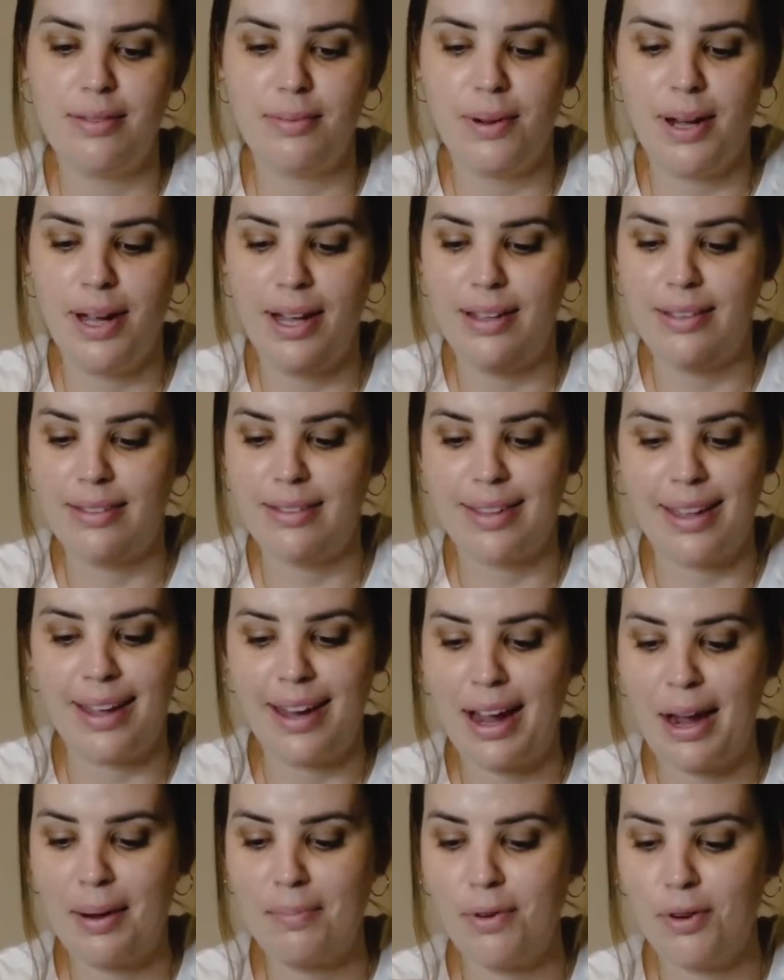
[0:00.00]
ways.
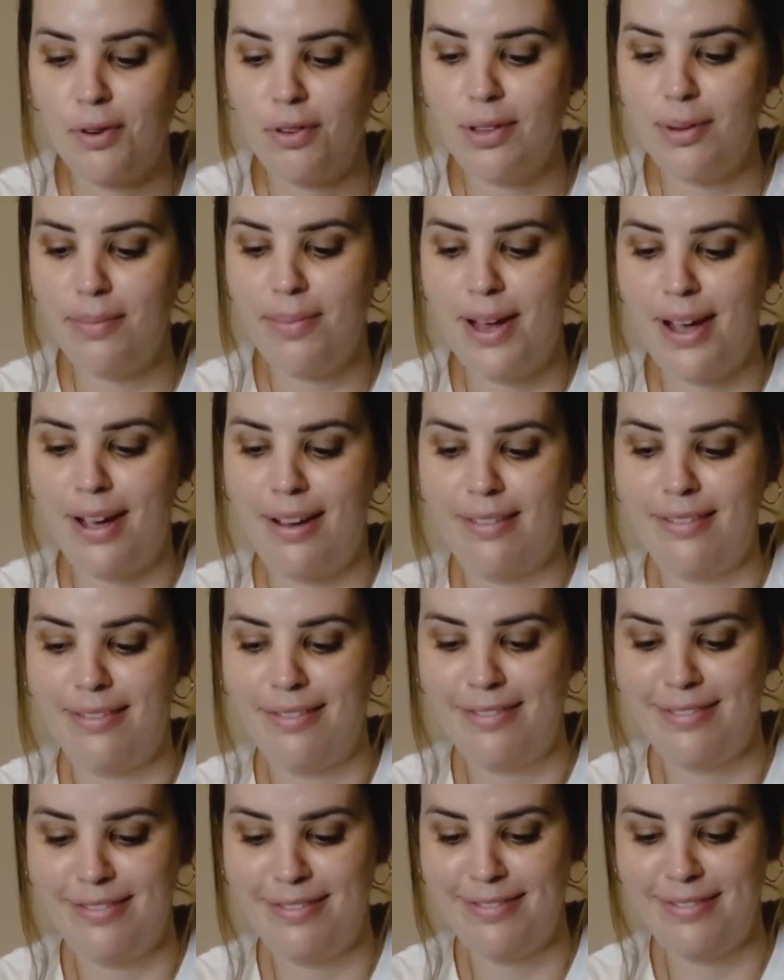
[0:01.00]
Like, I'm all about
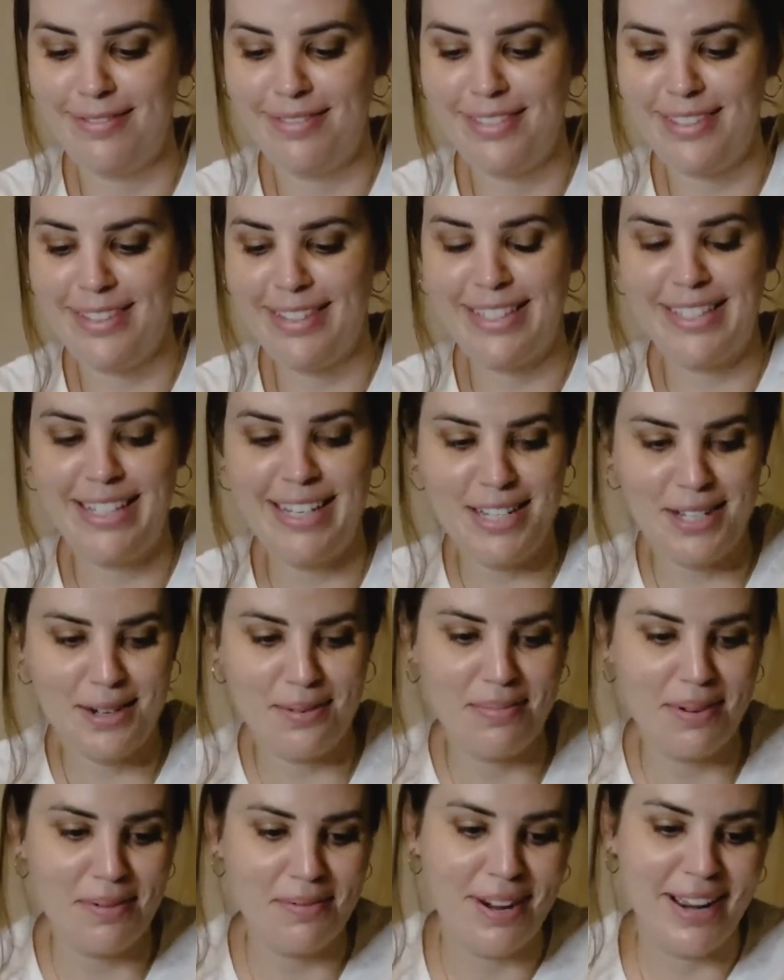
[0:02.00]
teaching
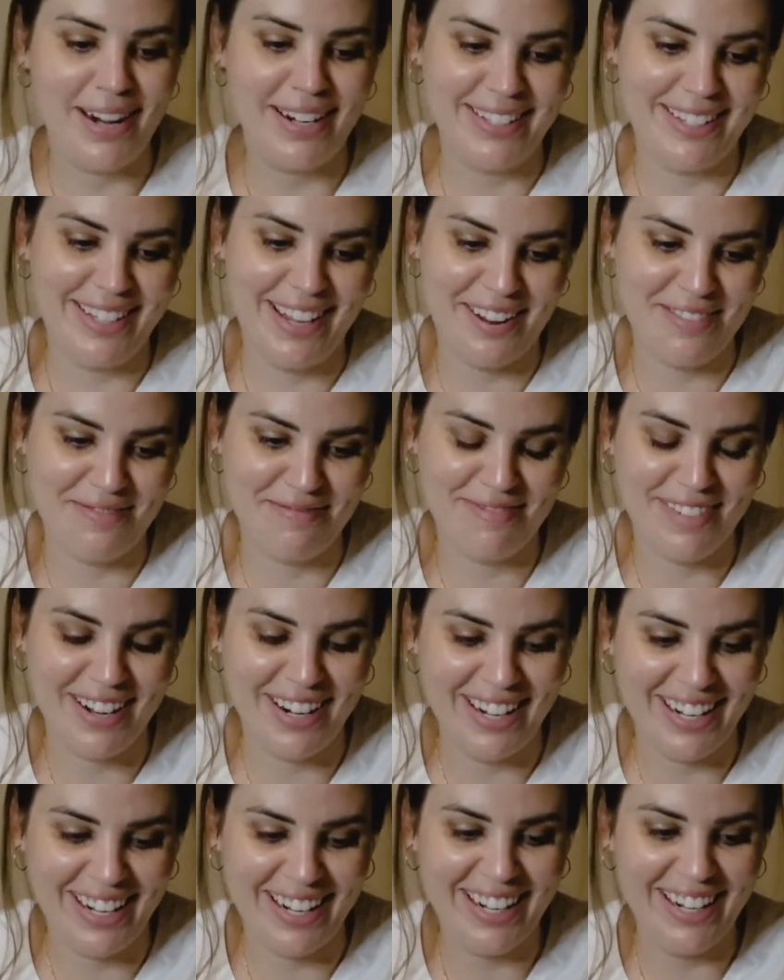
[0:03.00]
people how to save
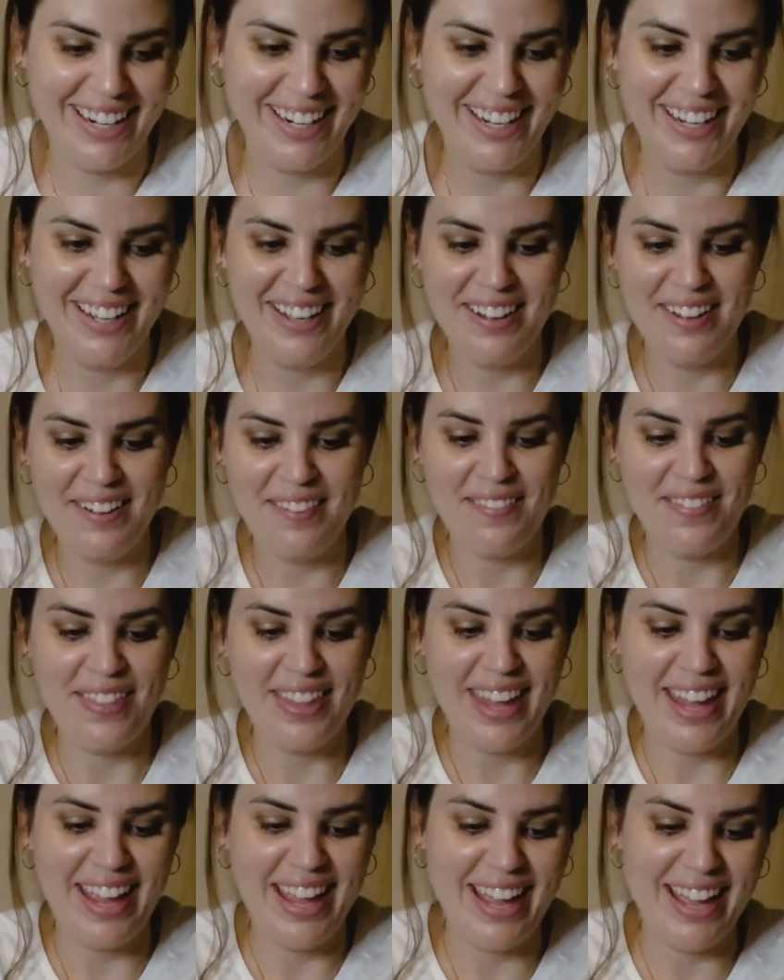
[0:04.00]
money.
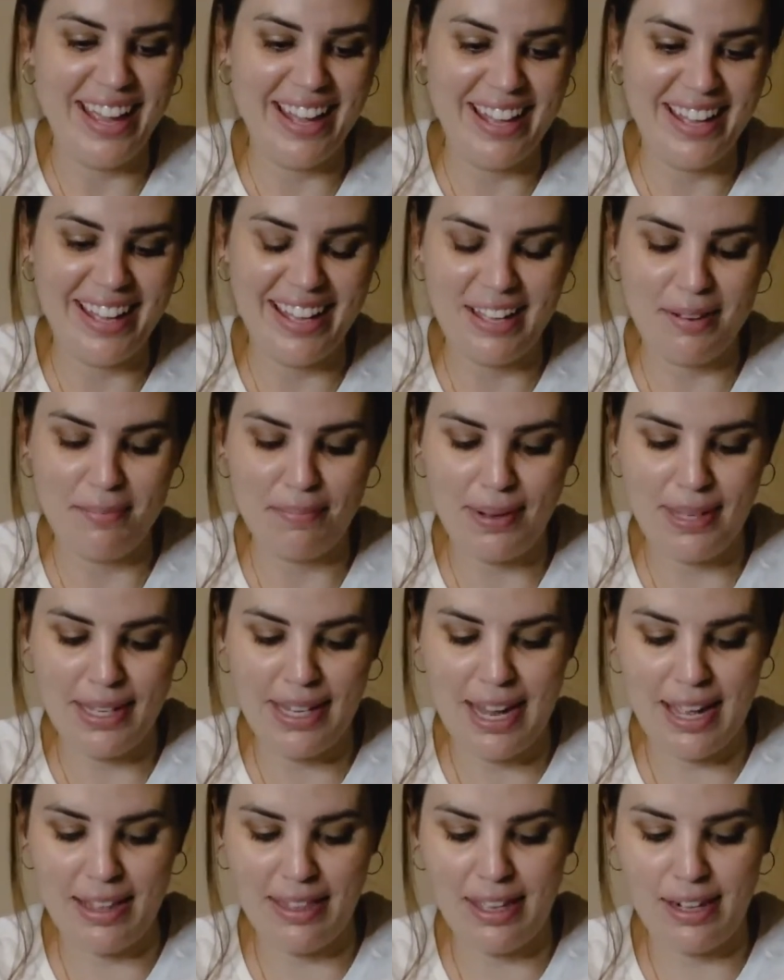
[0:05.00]
But
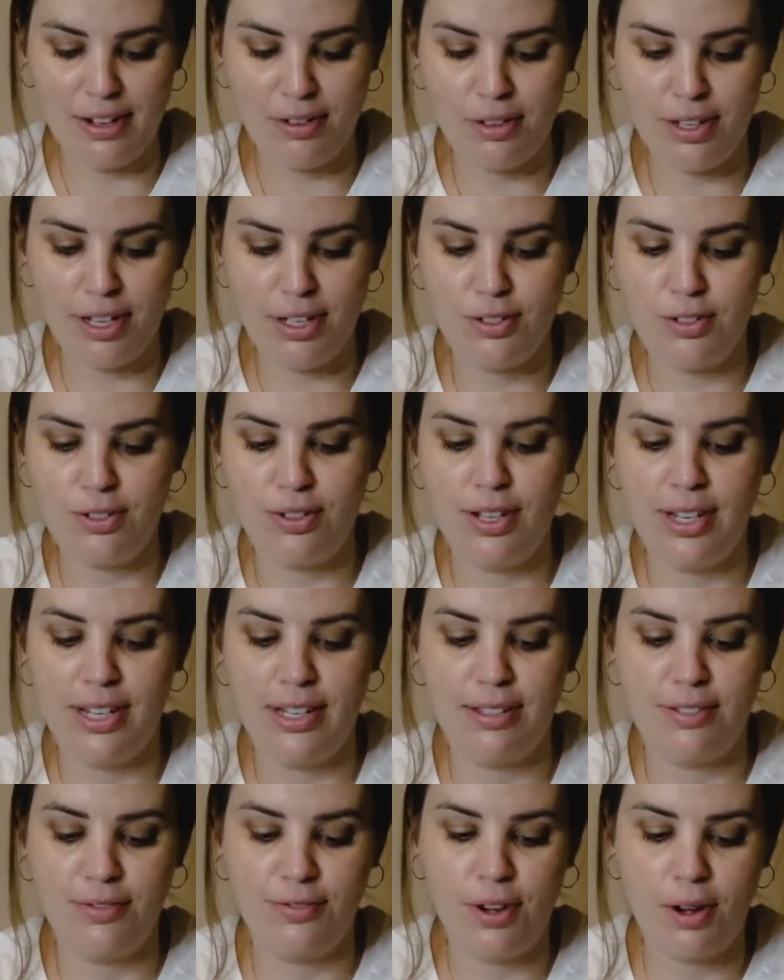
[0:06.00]
yeah, then all I do
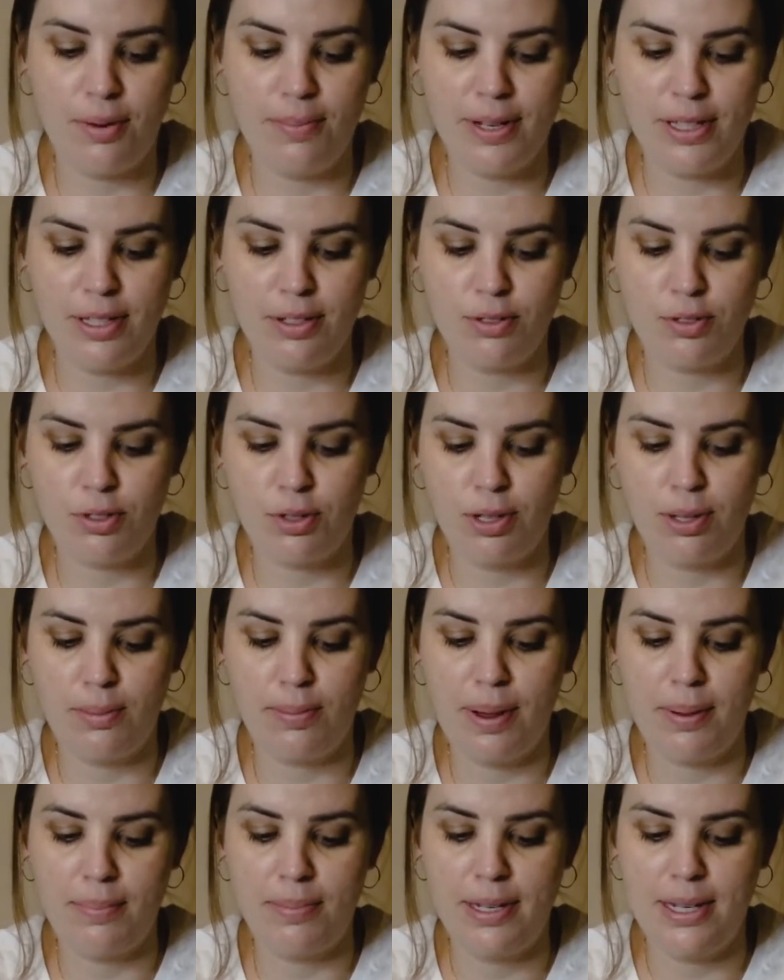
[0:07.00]
is fold my little toilet
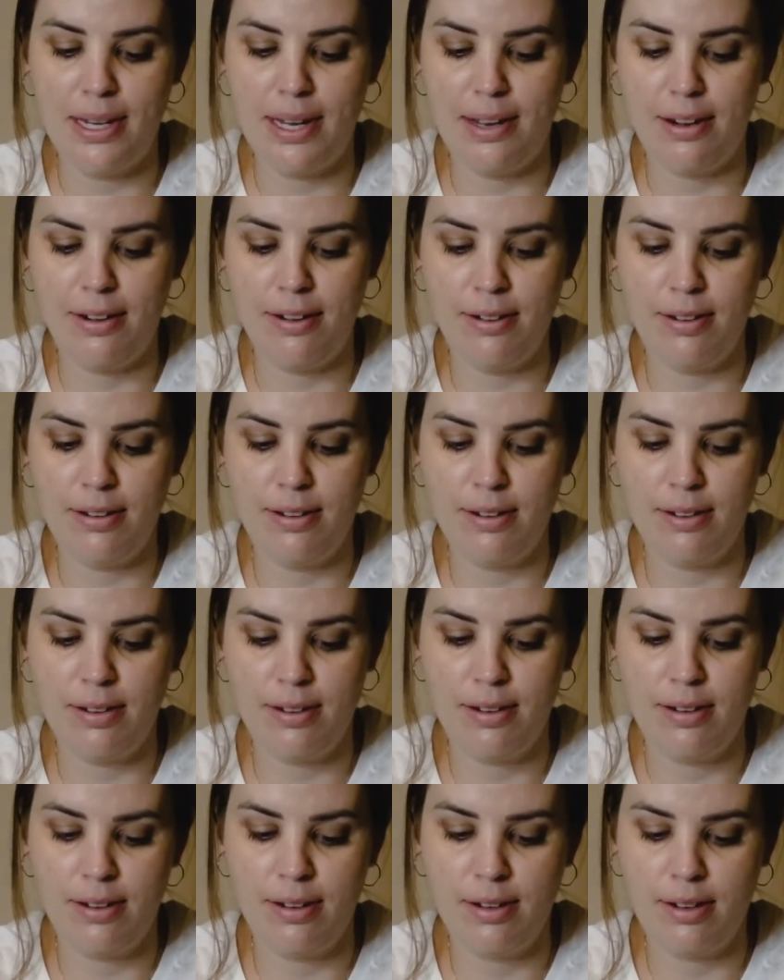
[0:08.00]
paper down.
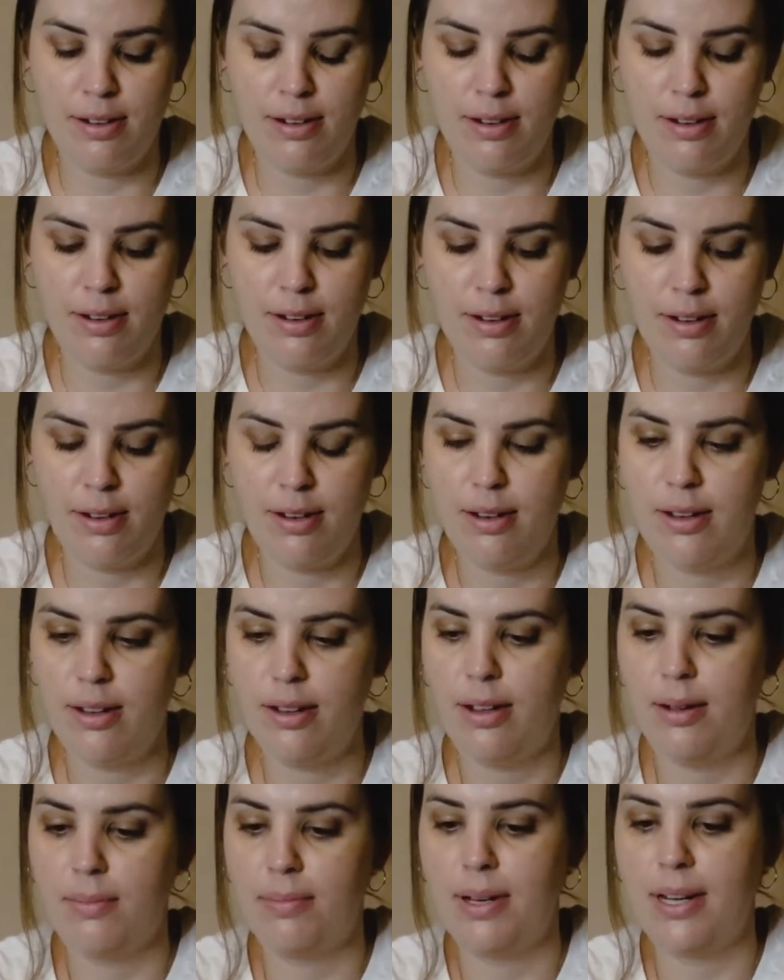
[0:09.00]

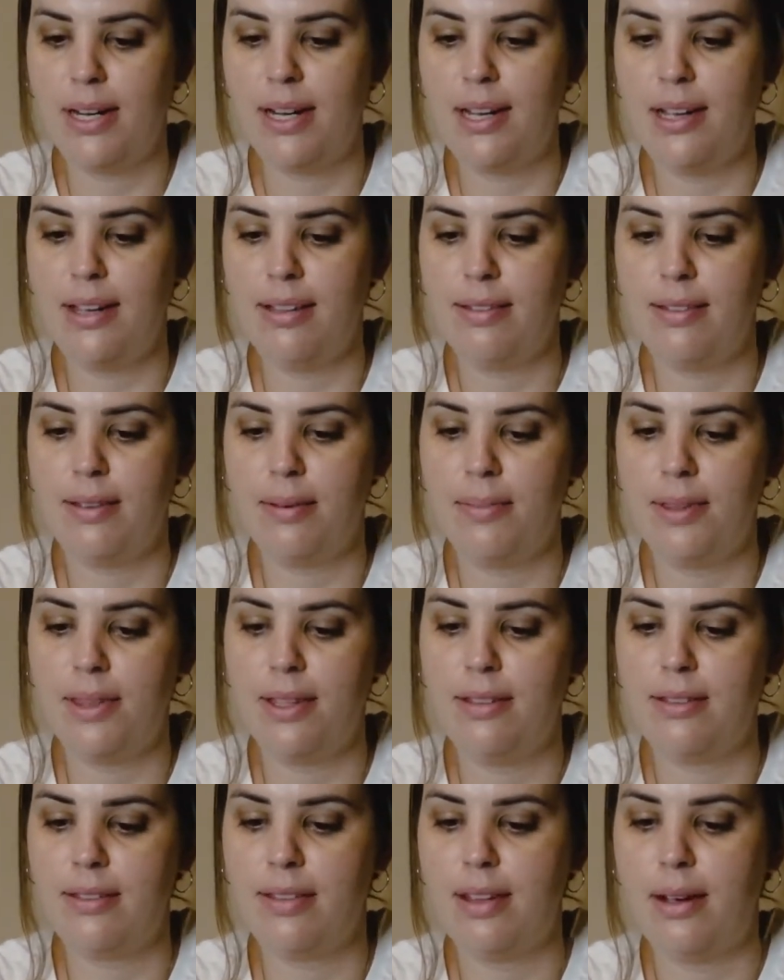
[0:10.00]
I'm gonna get some of
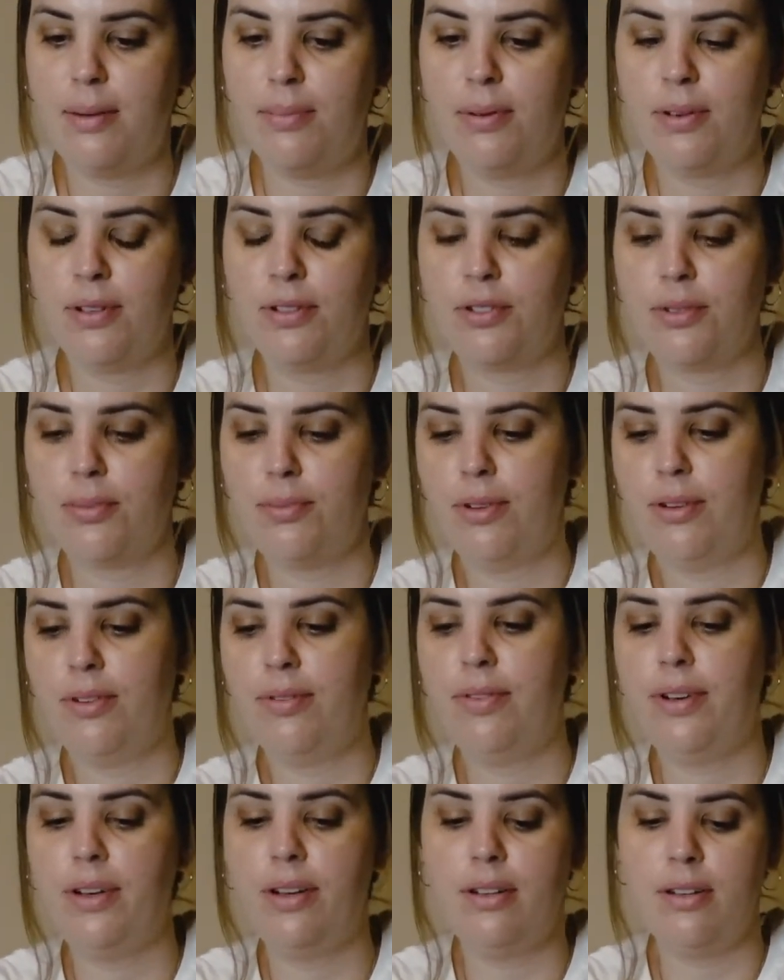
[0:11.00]
this nail polish
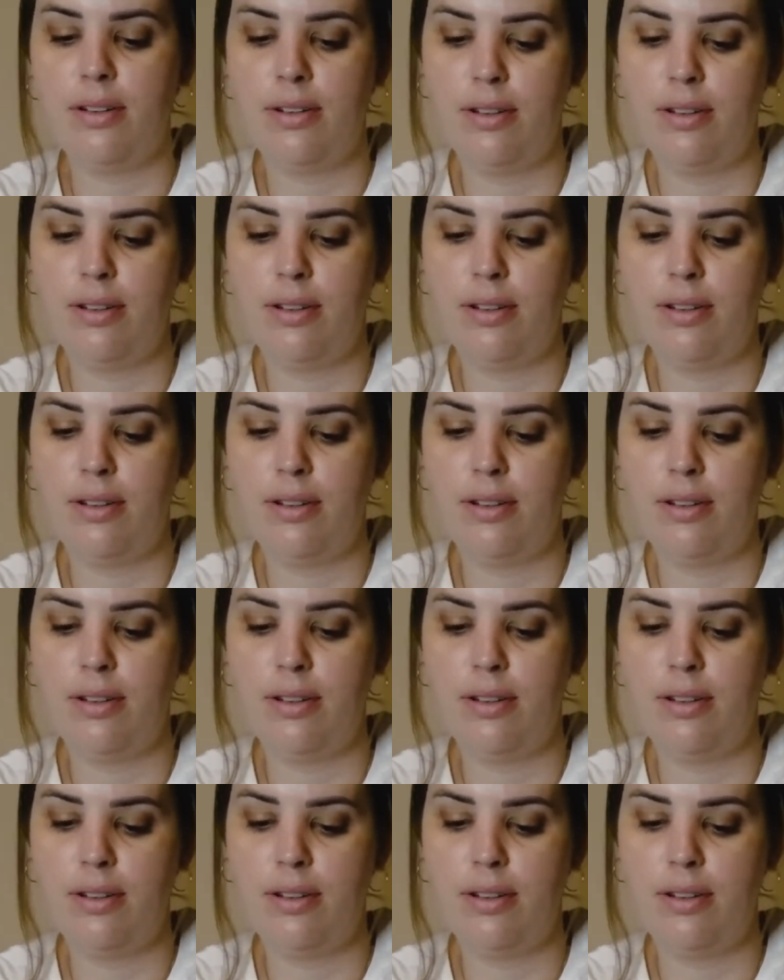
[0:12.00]
remover,